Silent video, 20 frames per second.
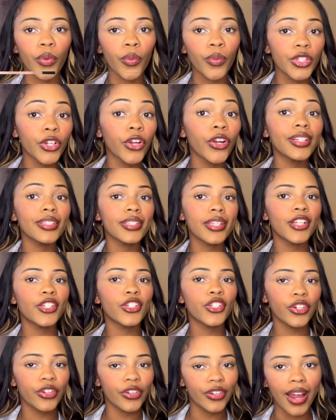it was her
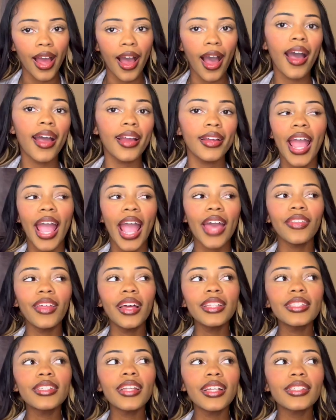intention or not. And
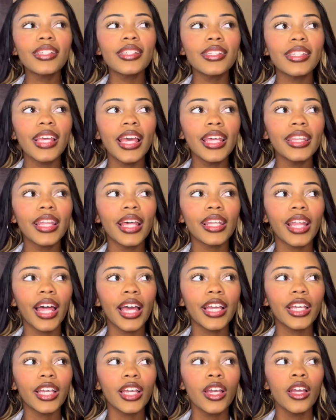that's not to say that
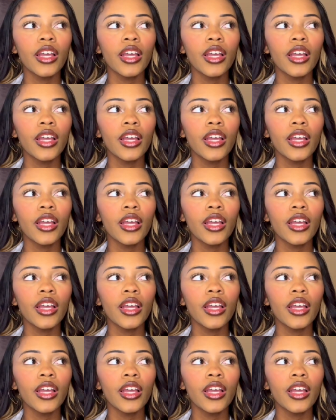like,